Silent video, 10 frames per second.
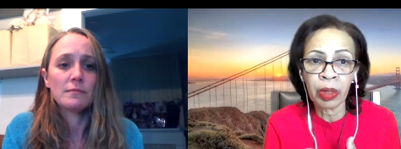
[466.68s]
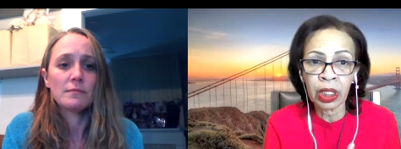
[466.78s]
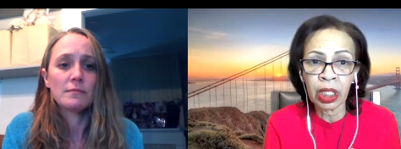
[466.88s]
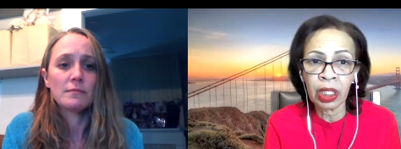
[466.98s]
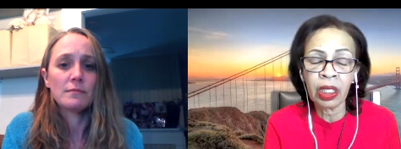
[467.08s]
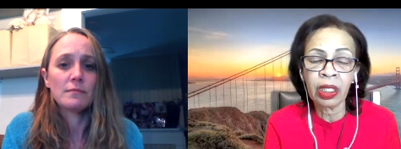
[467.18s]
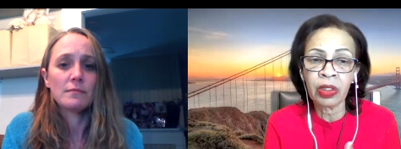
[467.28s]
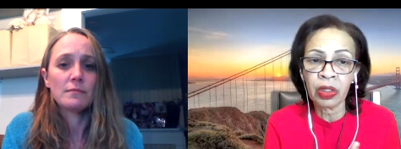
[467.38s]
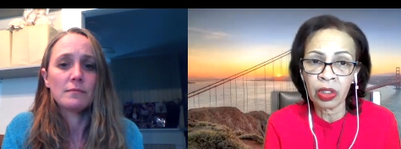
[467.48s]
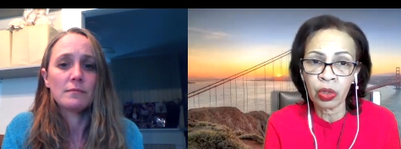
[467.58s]
Speaker 1: mental
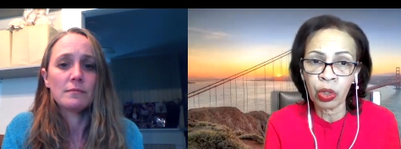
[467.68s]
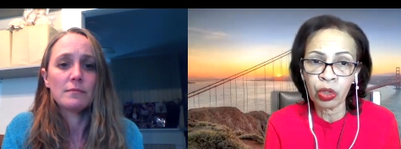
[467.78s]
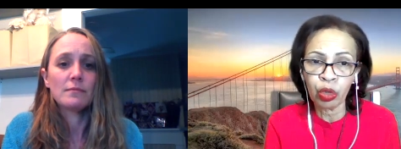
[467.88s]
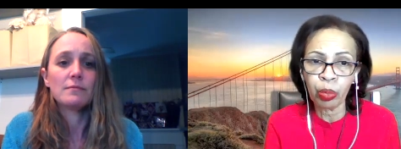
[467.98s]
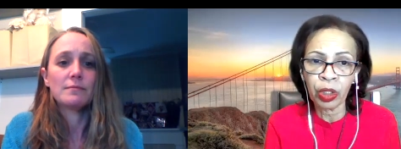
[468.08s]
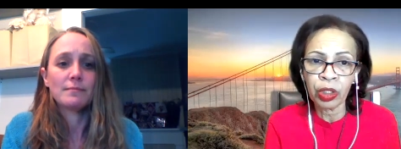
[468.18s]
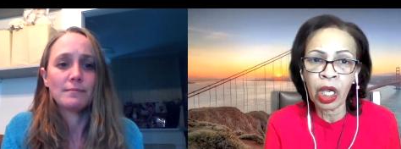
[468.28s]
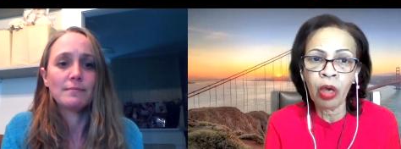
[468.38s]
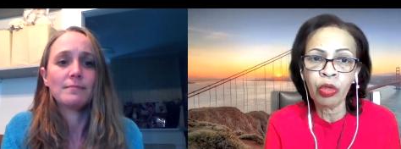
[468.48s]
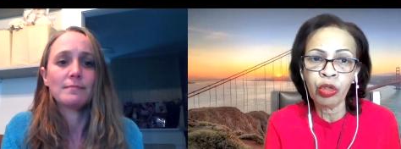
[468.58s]
illness has quadrupled.
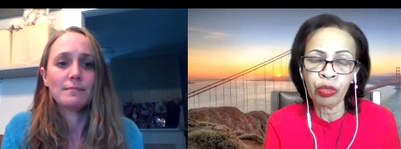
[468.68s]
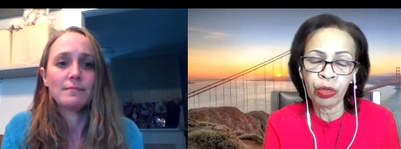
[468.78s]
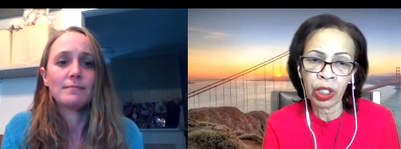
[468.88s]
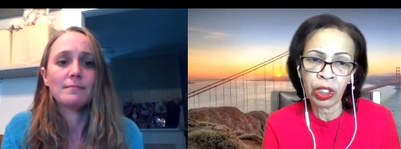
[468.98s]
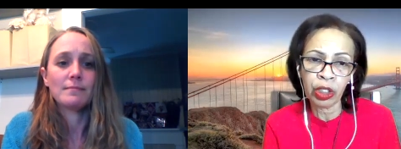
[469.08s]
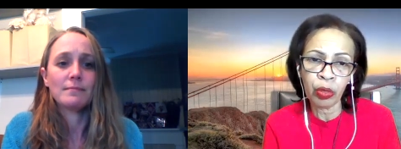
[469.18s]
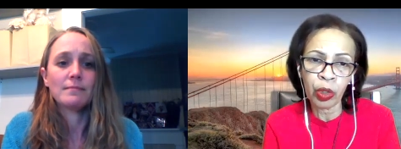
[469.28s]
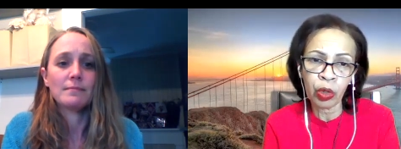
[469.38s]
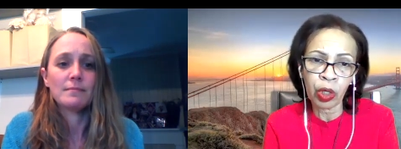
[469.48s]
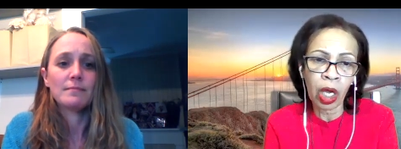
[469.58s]
How do you feel in New
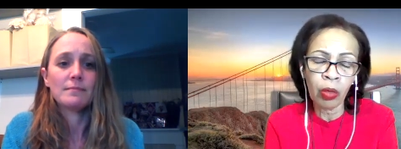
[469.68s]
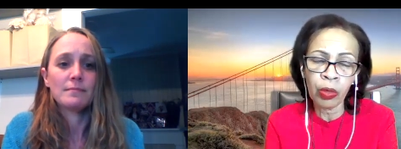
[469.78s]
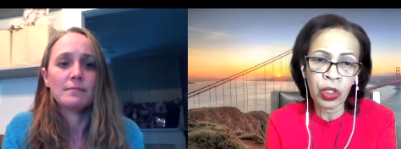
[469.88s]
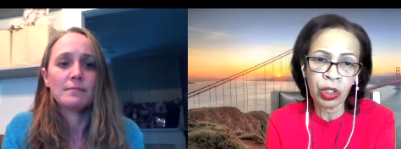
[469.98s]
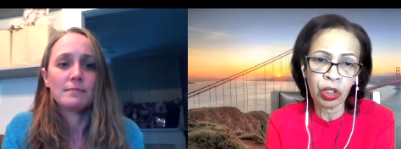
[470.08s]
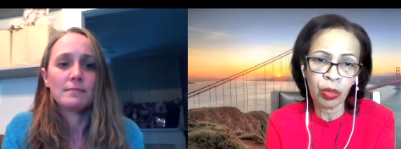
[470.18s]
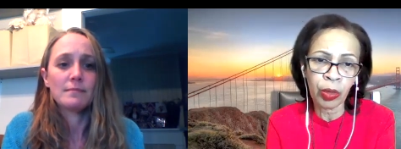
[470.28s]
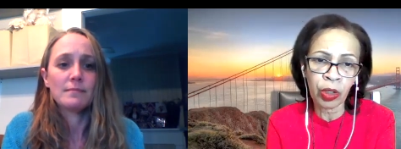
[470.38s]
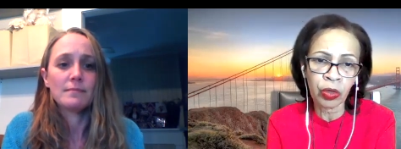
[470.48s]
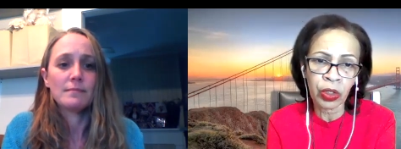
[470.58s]
York? How is it in
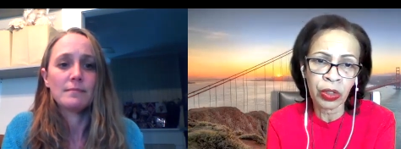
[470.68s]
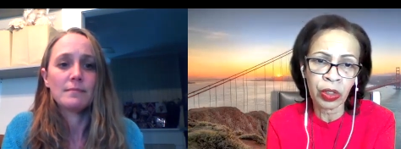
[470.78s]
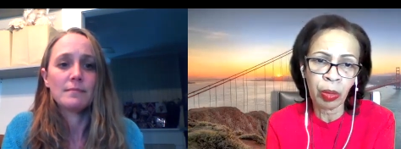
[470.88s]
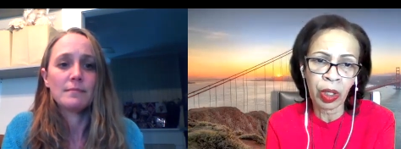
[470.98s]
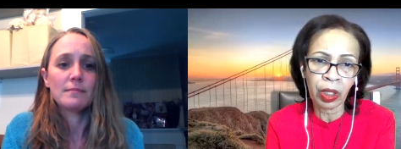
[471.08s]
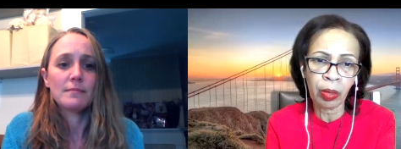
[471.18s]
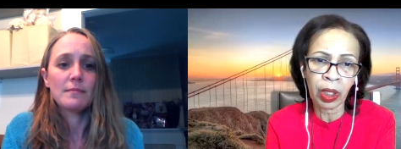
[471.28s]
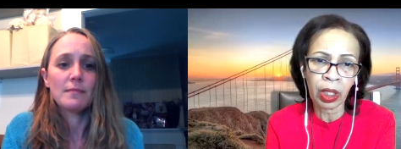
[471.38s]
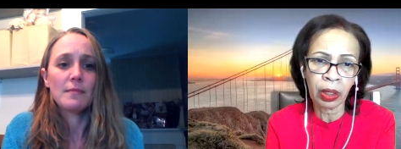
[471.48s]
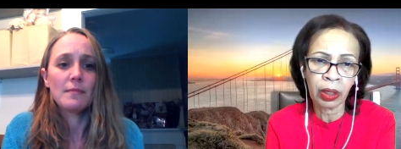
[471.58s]
New York since the
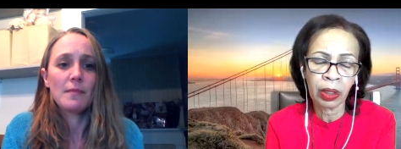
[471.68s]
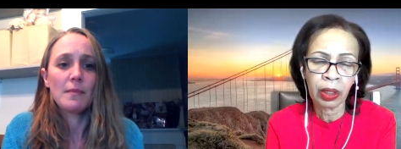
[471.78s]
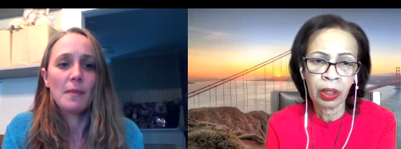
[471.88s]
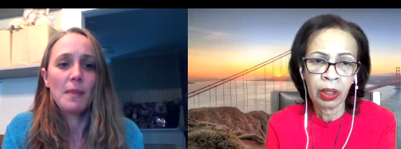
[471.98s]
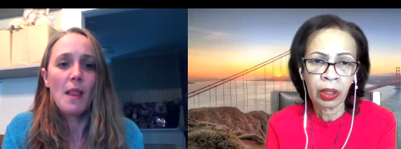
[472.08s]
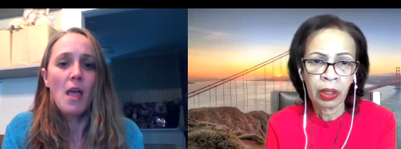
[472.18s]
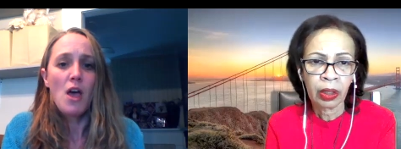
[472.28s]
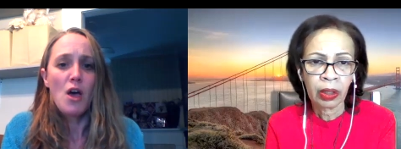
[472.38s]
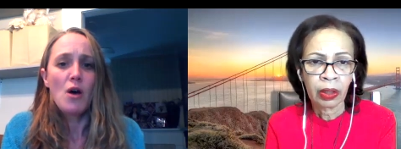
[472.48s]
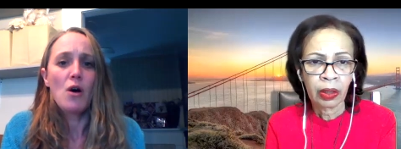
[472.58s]
pandemic?
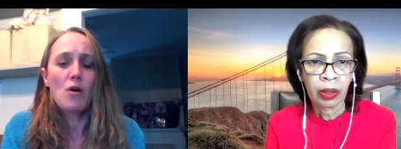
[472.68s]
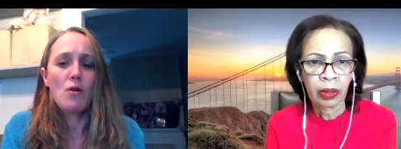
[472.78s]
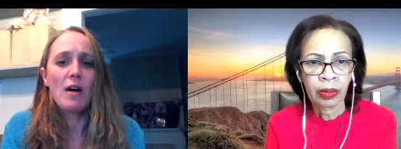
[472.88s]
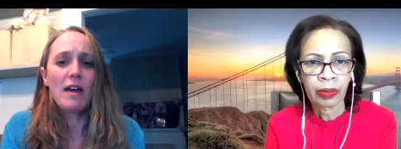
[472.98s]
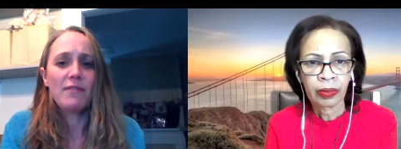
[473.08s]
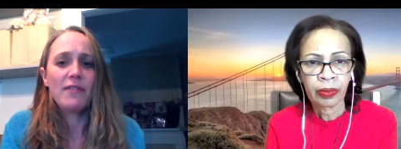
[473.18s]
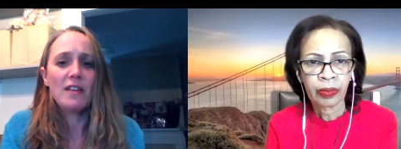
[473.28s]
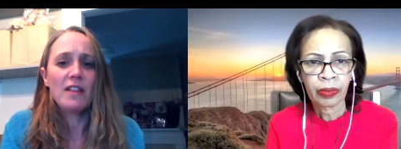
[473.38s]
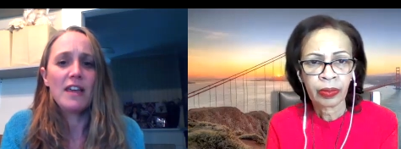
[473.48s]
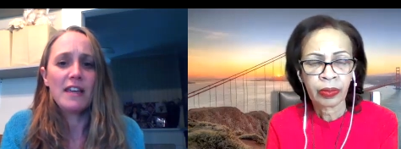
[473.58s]
Speaker 2: Oh, I
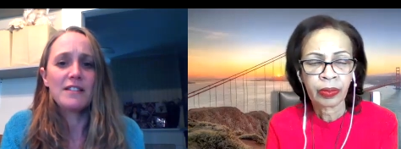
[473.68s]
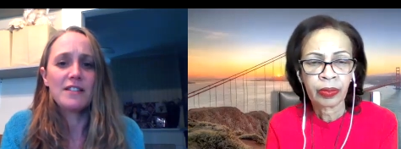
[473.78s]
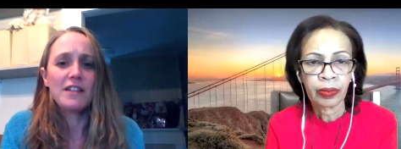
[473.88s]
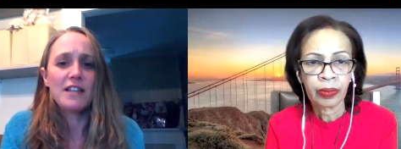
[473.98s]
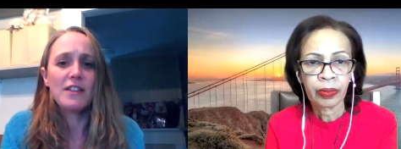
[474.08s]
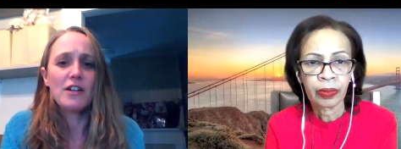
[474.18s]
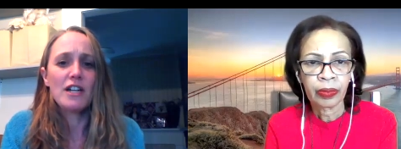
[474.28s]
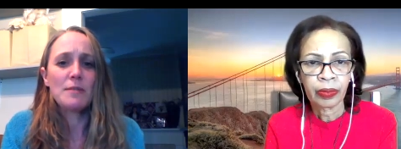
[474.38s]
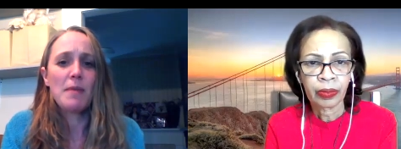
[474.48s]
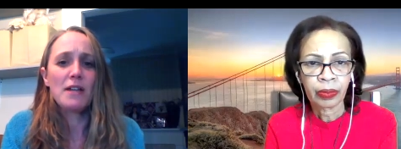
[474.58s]
feel like it's, it, there
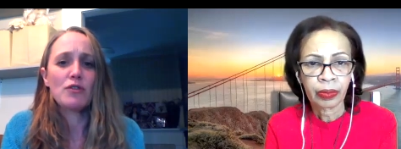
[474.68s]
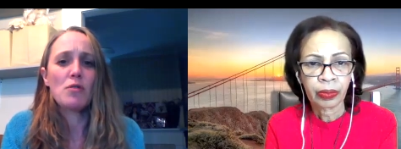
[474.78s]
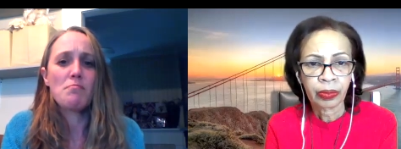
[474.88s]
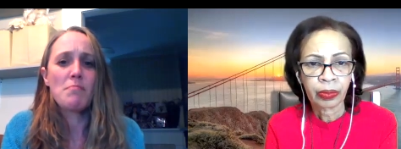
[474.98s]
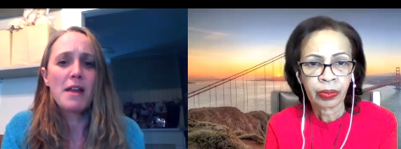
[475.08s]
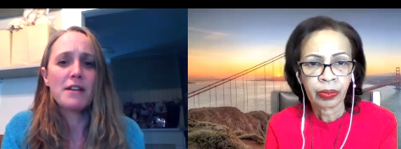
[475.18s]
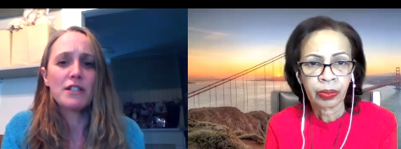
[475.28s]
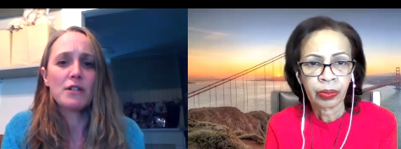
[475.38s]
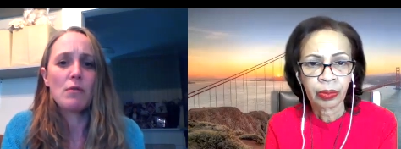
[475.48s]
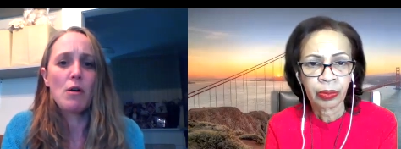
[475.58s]
has been
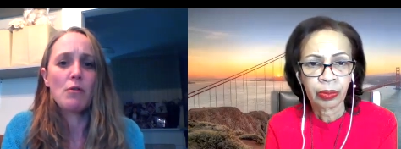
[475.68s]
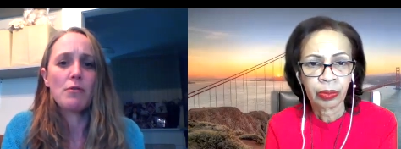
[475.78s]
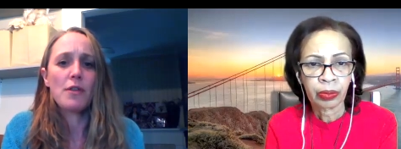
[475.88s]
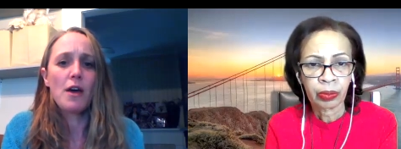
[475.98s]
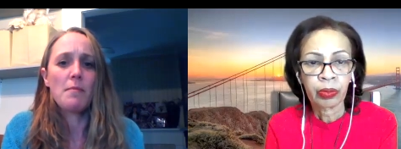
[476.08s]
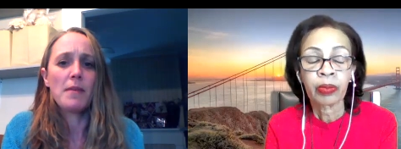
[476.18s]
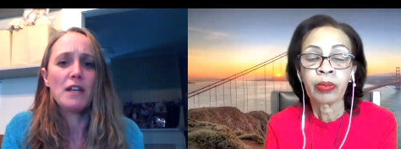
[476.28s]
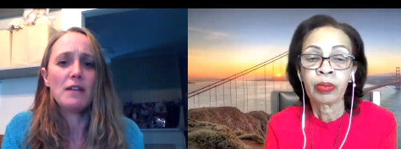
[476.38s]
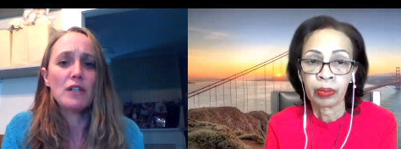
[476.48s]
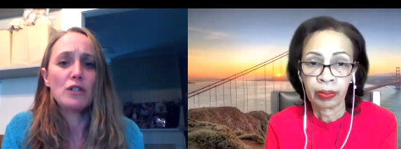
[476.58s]
tremendous growth. Um,
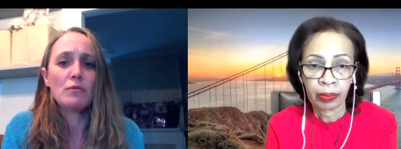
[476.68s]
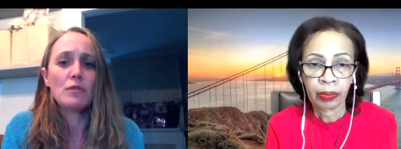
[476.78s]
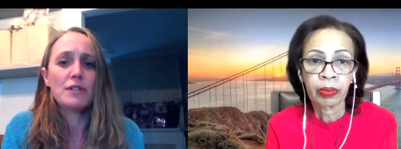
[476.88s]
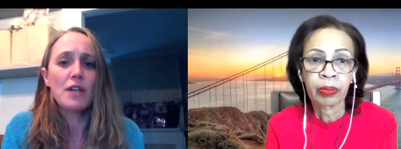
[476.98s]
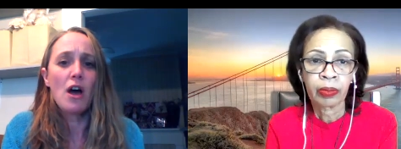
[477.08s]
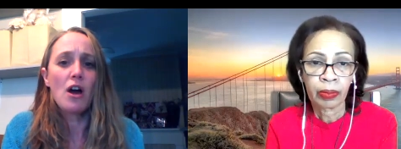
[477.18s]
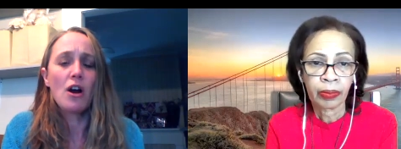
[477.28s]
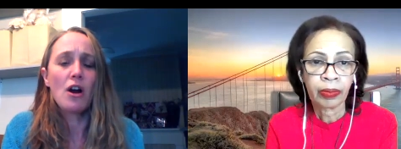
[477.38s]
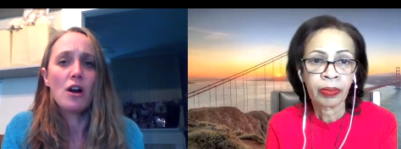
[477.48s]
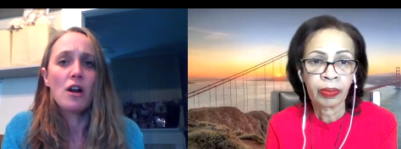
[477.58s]
individuals
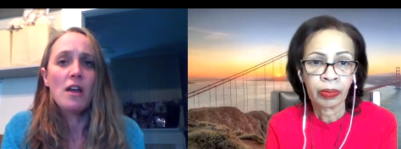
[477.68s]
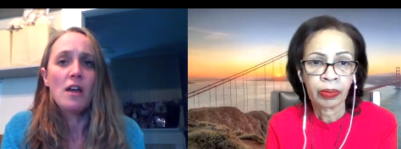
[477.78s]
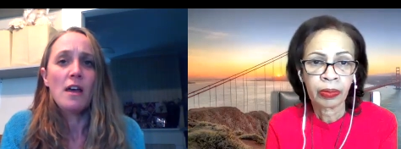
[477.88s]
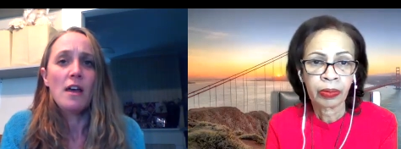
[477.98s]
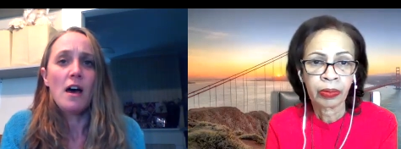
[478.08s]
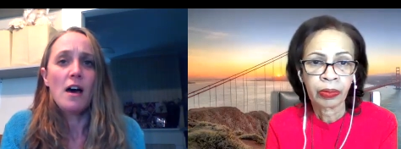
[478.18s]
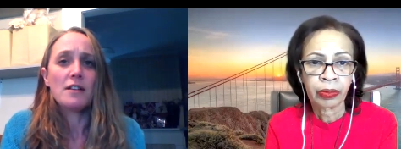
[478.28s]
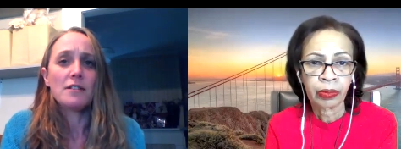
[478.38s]
are Uh,